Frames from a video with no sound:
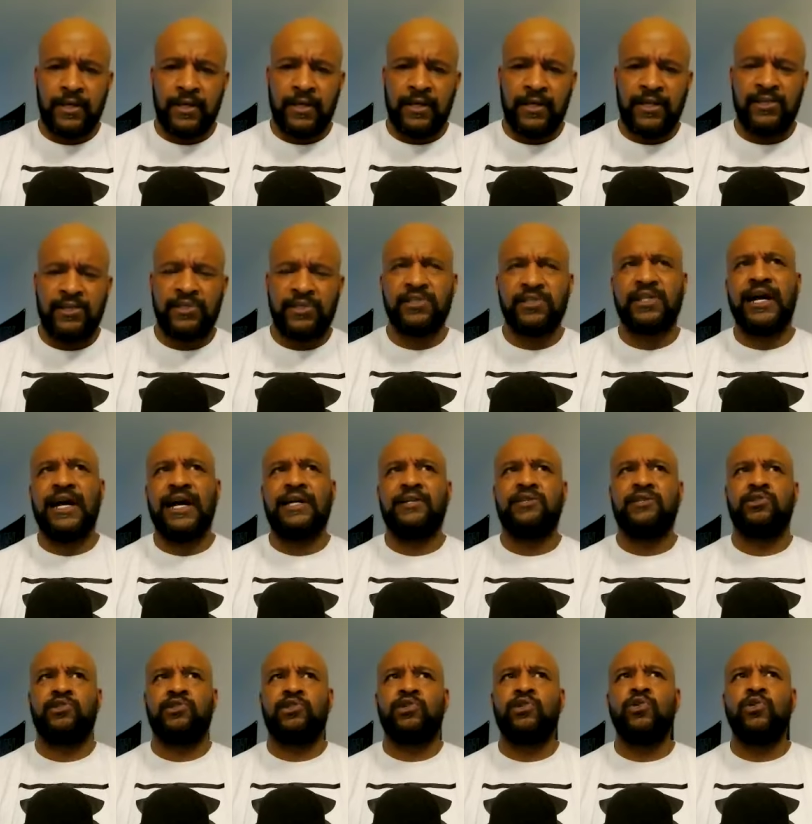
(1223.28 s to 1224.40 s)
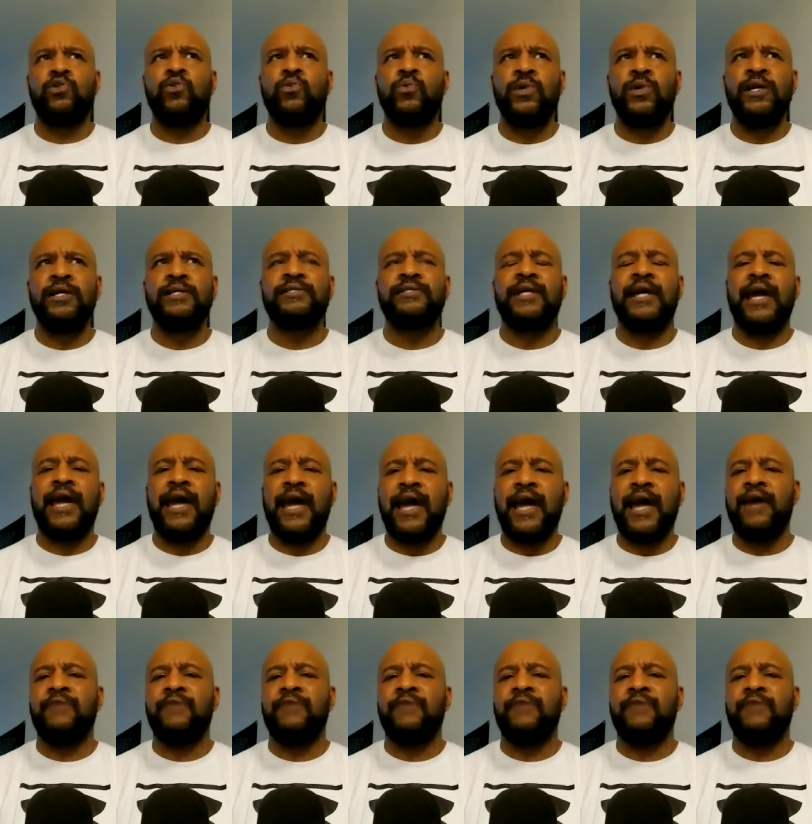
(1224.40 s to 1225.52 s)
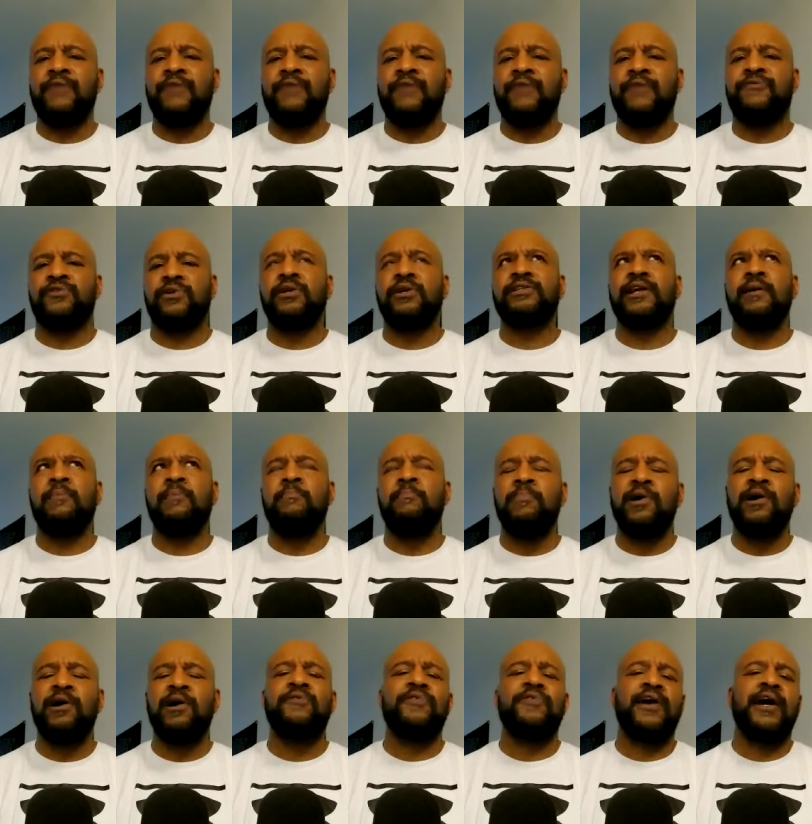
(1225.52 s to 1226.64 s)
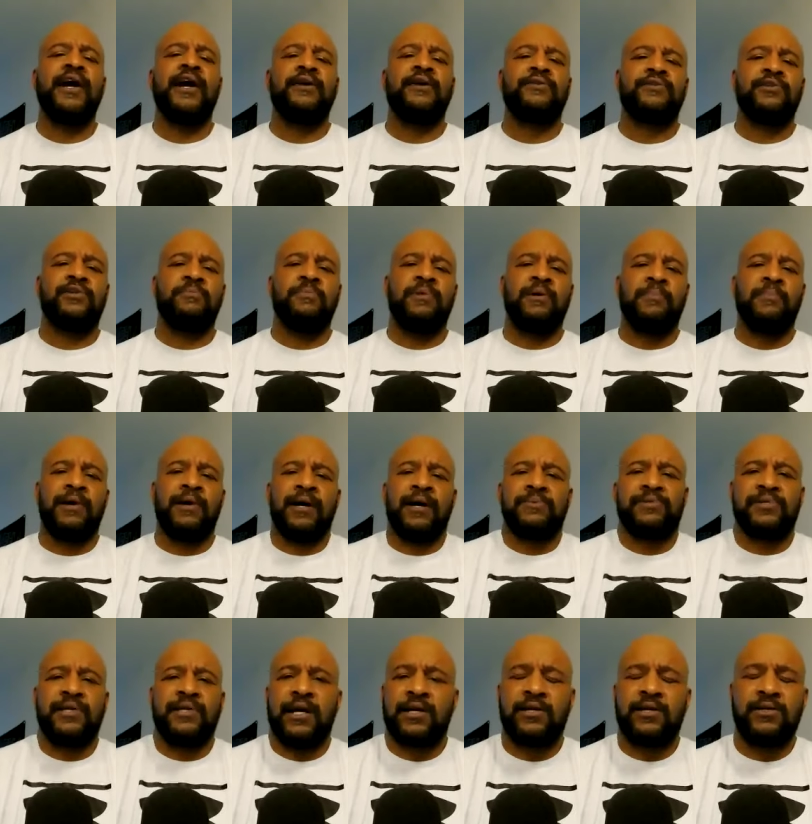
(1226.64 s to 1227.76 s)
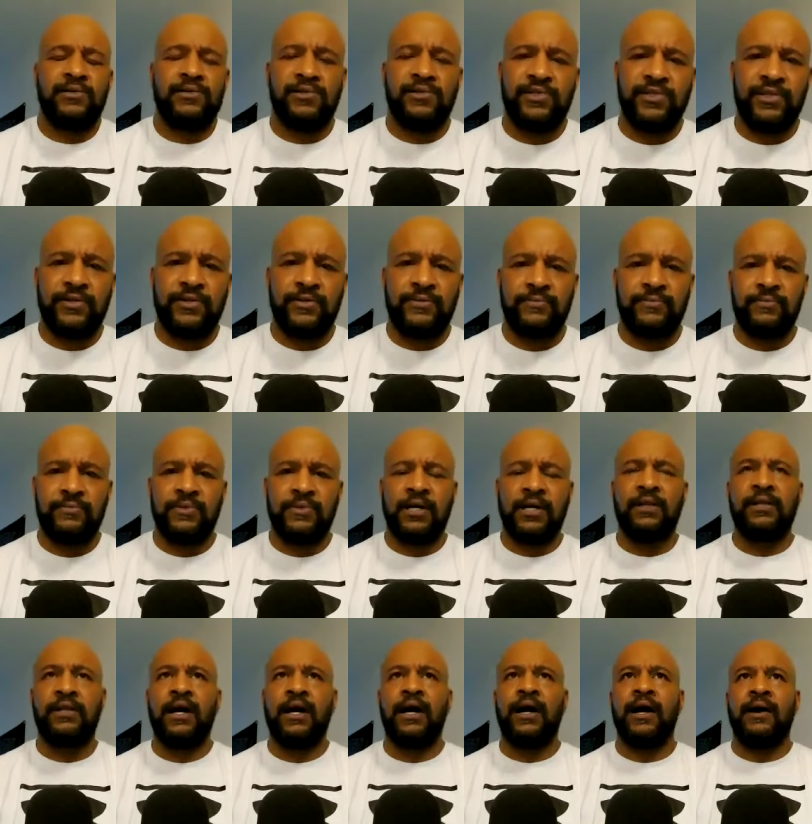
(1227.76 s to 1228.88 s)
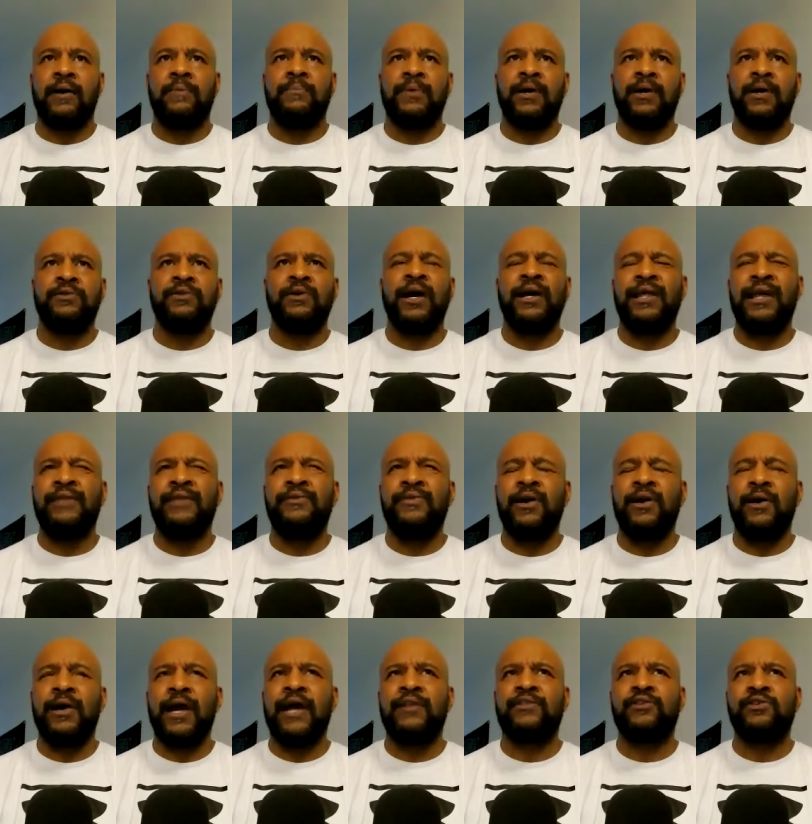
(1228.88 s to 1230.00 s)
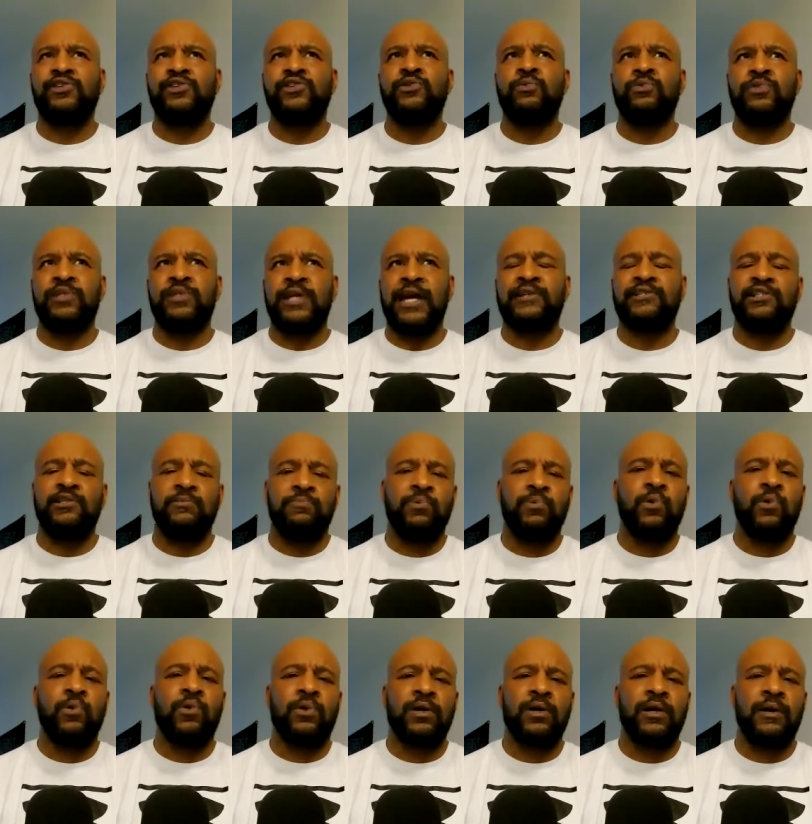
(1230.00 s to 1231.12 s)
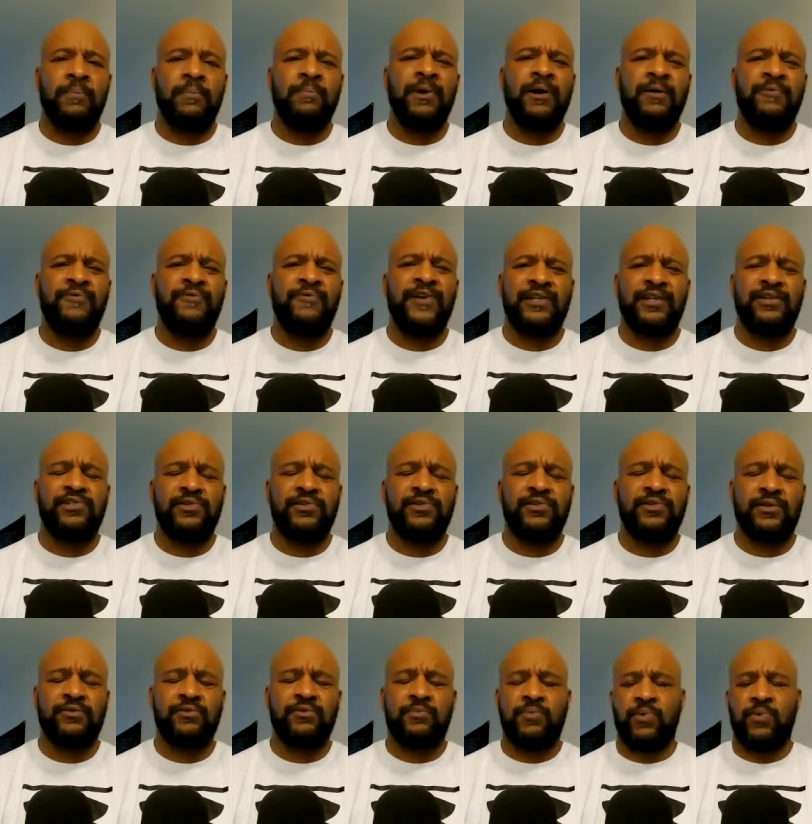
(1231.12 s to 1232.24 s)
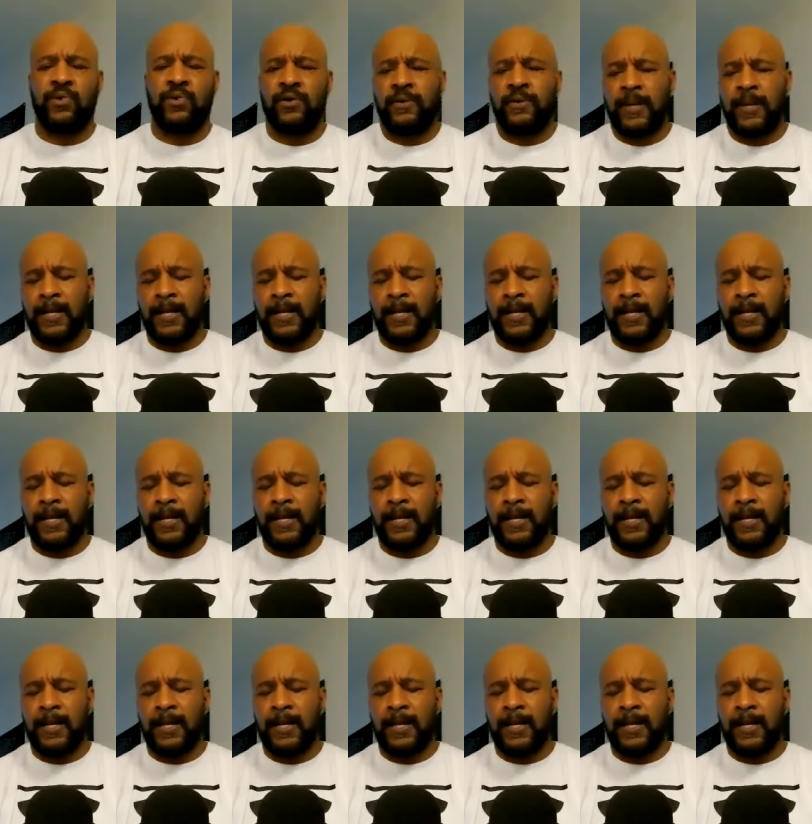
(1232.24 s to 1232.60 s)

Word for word: This is like two weeks after, no, I'll say a month after my mom said I couldn't see her. But after she was actually born, a month after she was actually born.